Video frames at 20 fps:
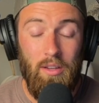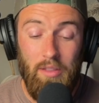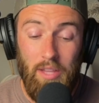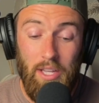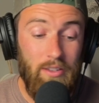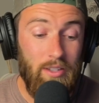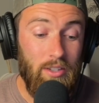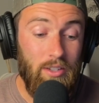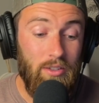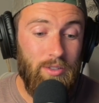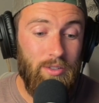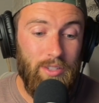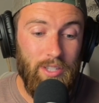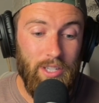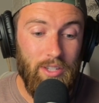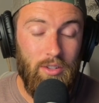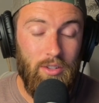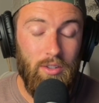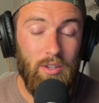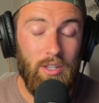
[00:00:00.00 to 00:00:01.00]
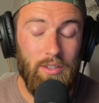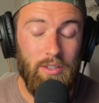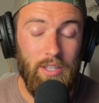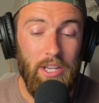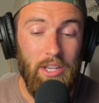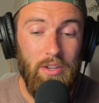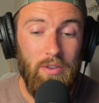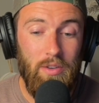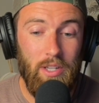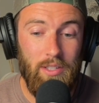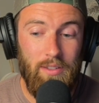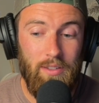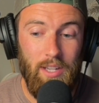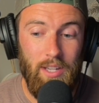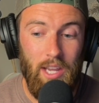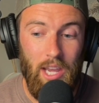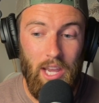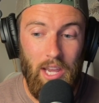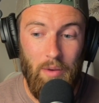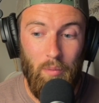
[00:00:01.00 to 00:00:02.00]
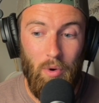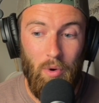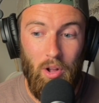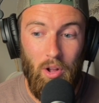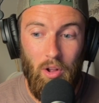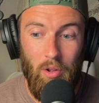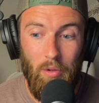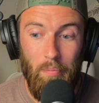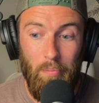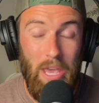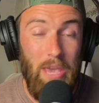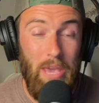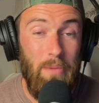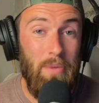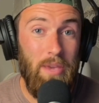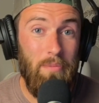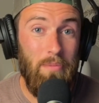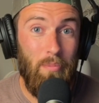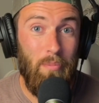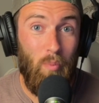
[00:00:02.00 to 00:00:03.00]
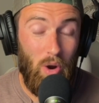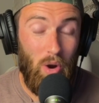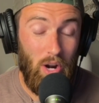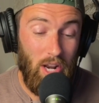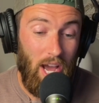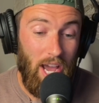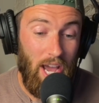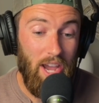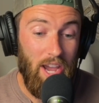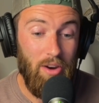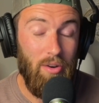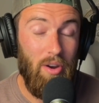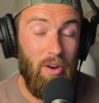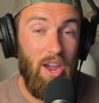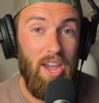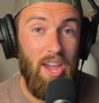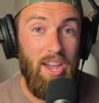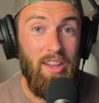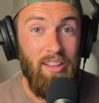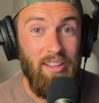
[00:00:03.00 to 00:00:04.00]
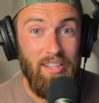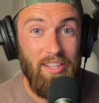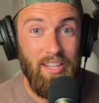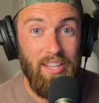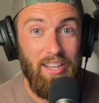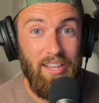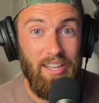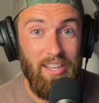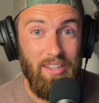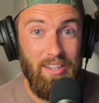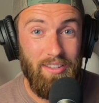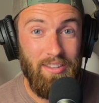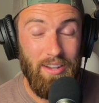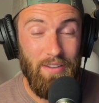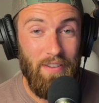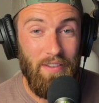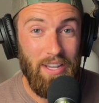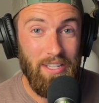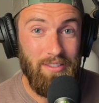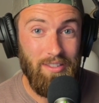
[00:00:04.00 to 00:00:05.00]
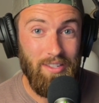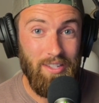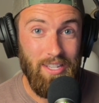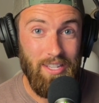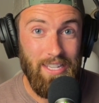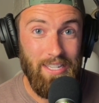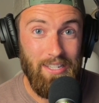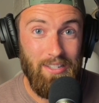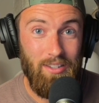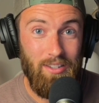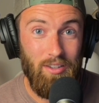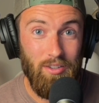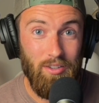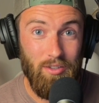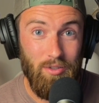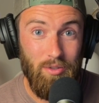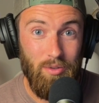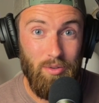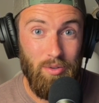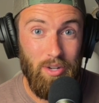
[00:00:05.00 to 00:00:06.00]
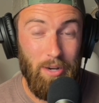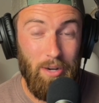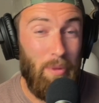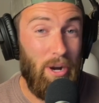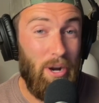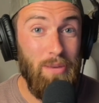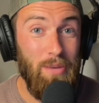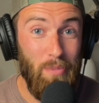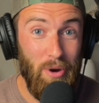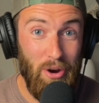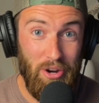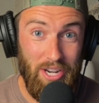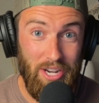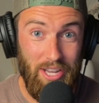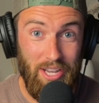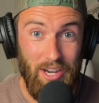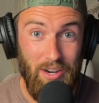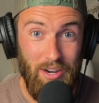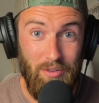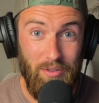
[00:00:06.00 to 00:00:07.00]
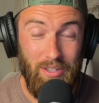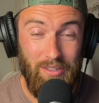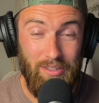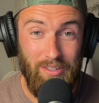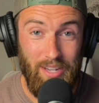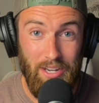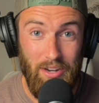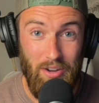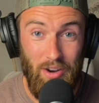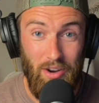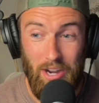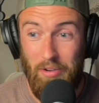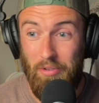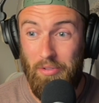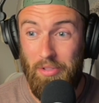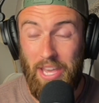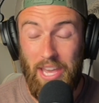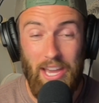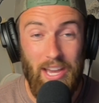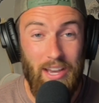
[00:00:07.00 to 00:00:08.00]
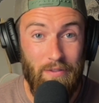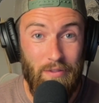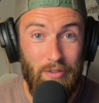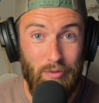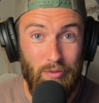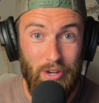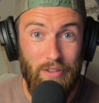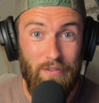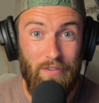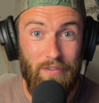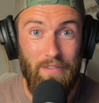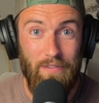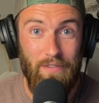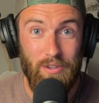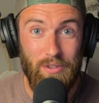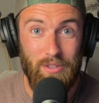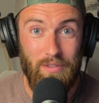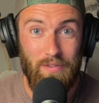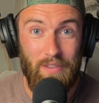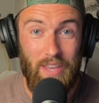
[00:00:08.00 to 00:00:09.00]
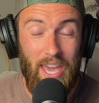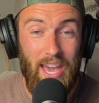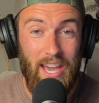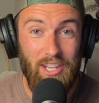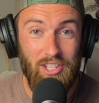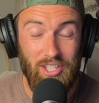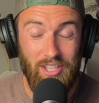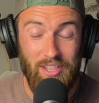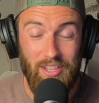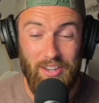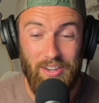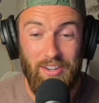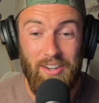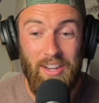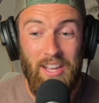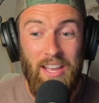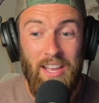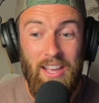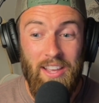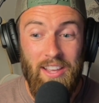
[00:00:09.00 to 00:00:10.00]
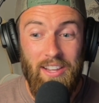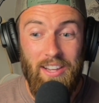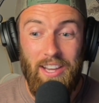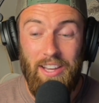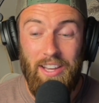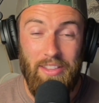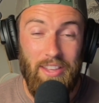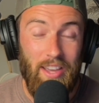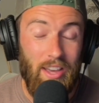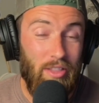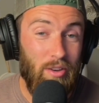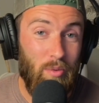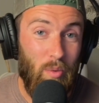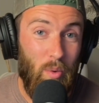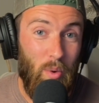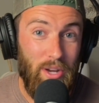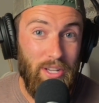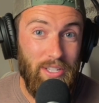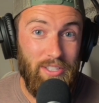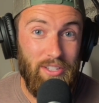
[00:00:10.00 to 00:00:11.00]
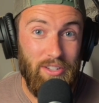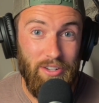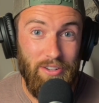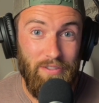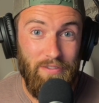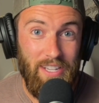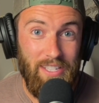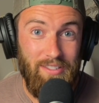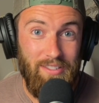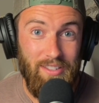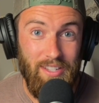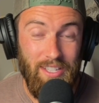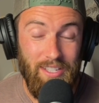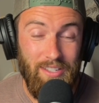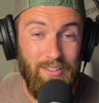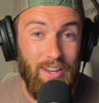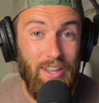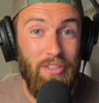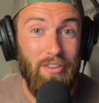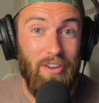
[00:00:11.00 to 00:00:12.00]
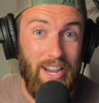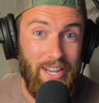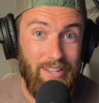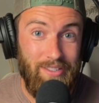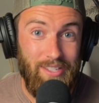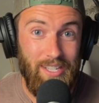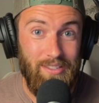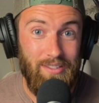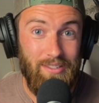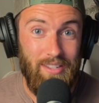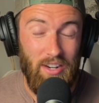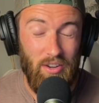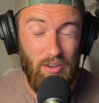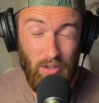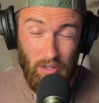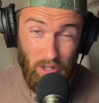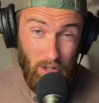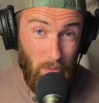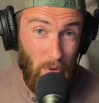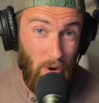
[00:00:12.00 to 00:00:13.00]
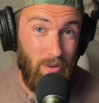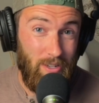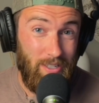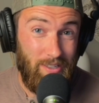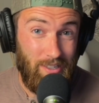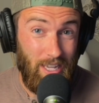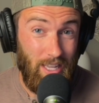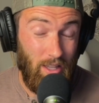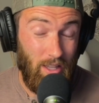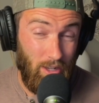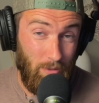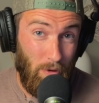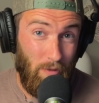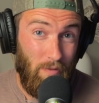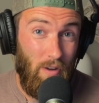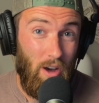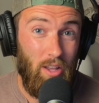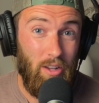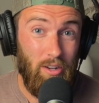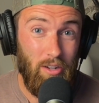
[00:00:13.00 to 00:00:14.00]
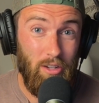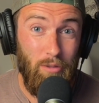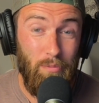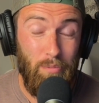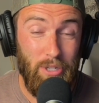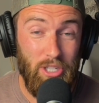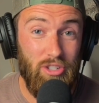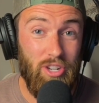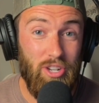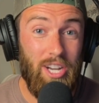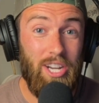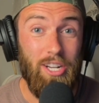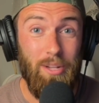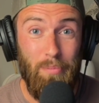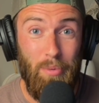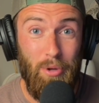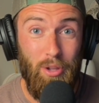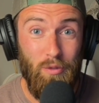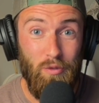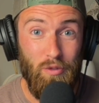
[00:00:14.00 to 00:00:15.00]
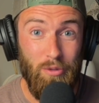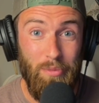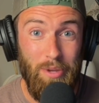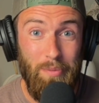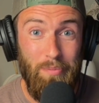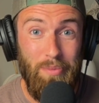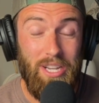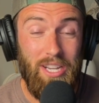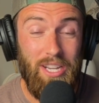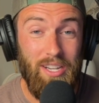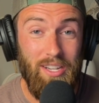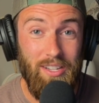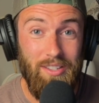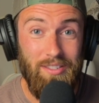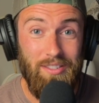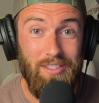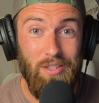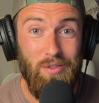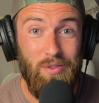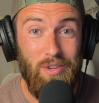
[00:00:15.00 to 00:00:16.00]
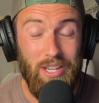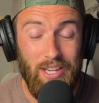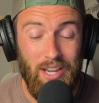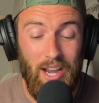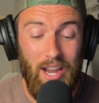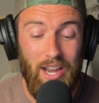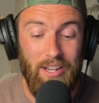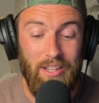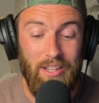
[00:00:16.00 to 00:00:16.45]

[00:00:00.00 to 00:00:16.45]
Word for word: That's interesting too, because then you could say, well, maybe one I R A is invested into a money market account, because I know I only have three to five years of cash in there. And the other ones are invested into other assets that are a little more risky, a little more volatile, but you're not going to pull from it, because you can kind